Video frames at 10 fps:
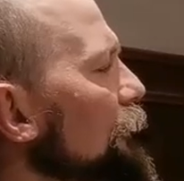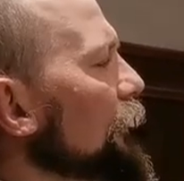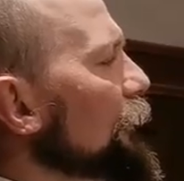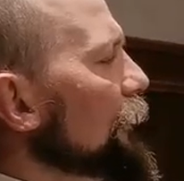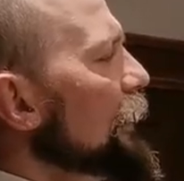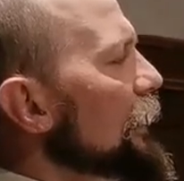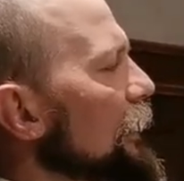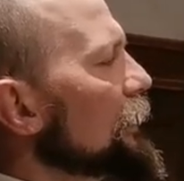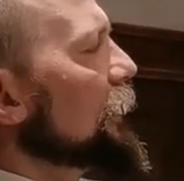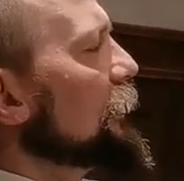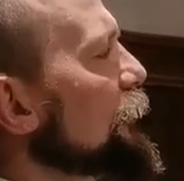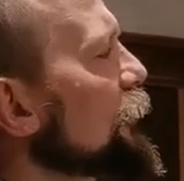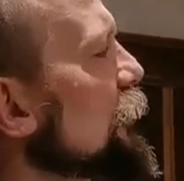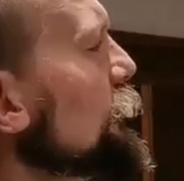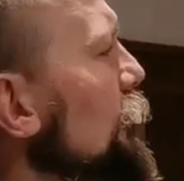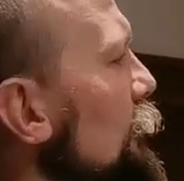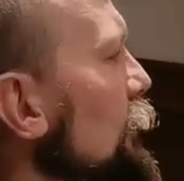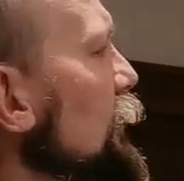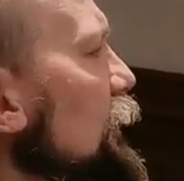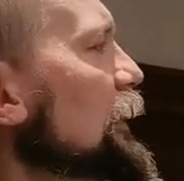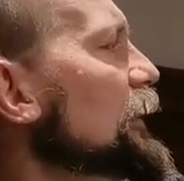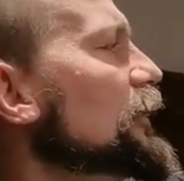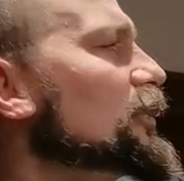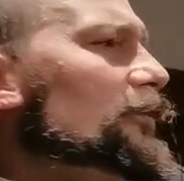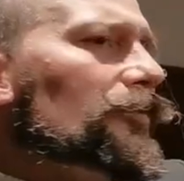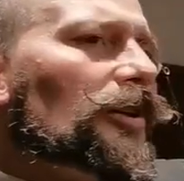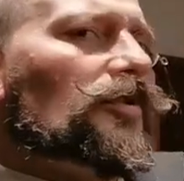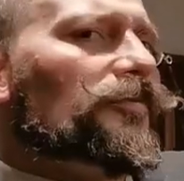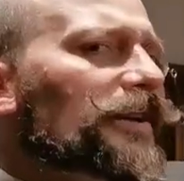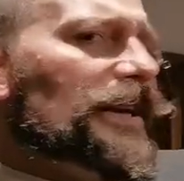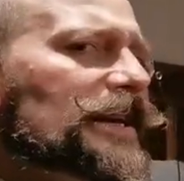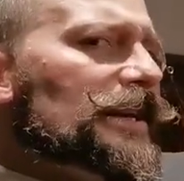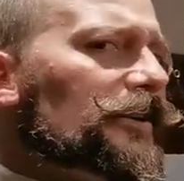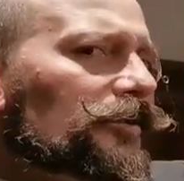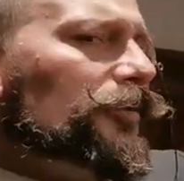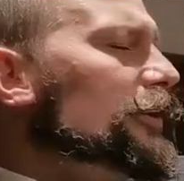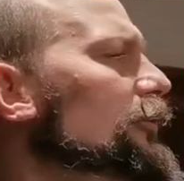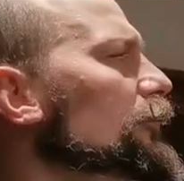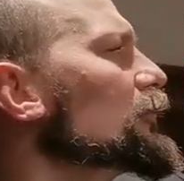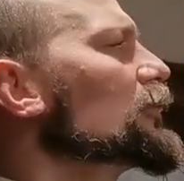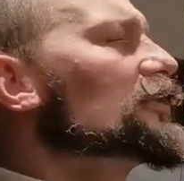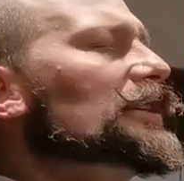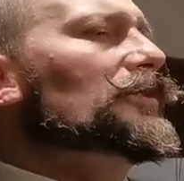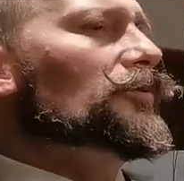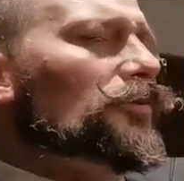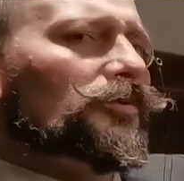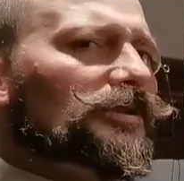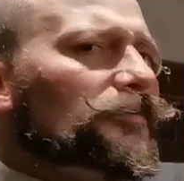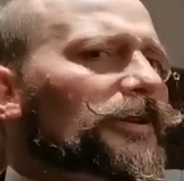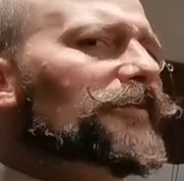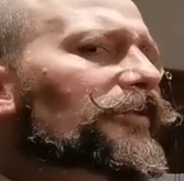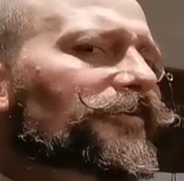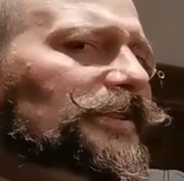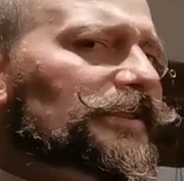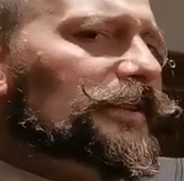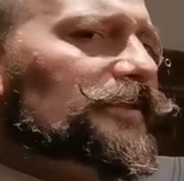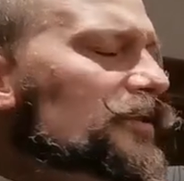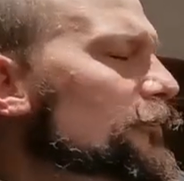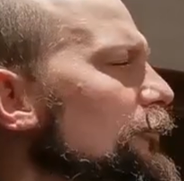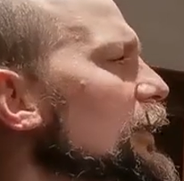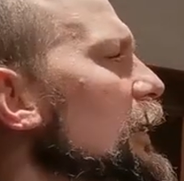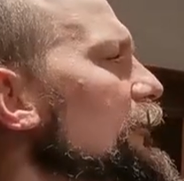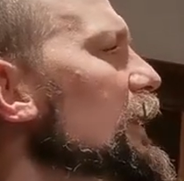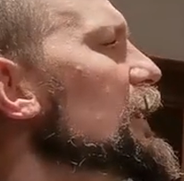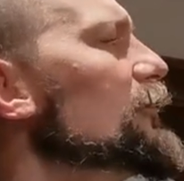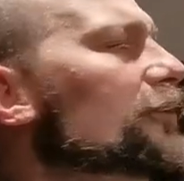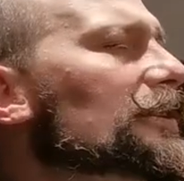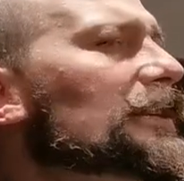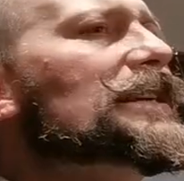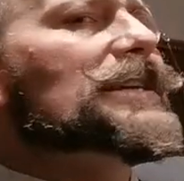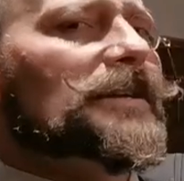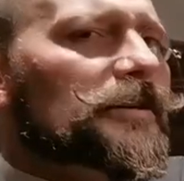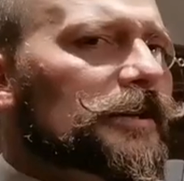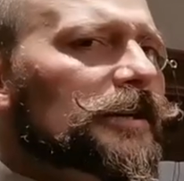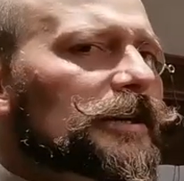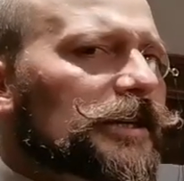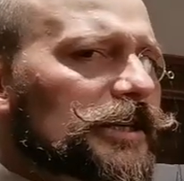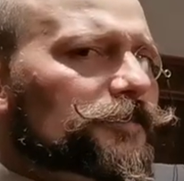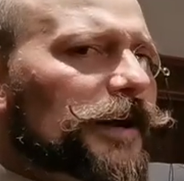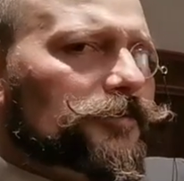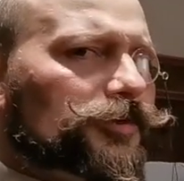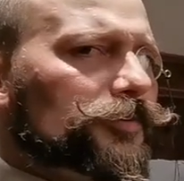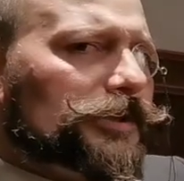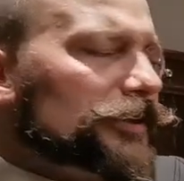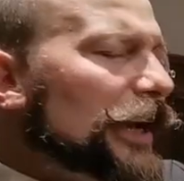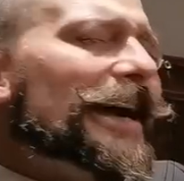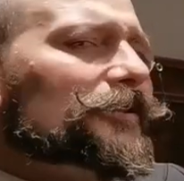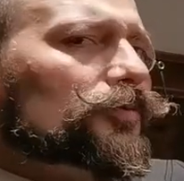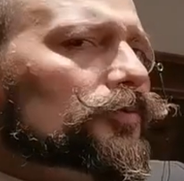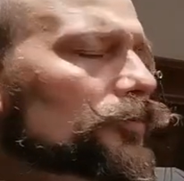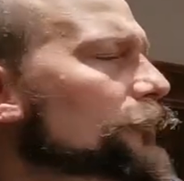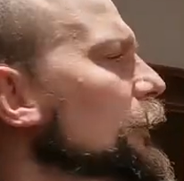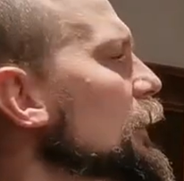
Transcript: the thing is that sometimes they're sitting somewhere over here, where not a single horse that would ever fit in that armor would have anywhere near his bow joint at all.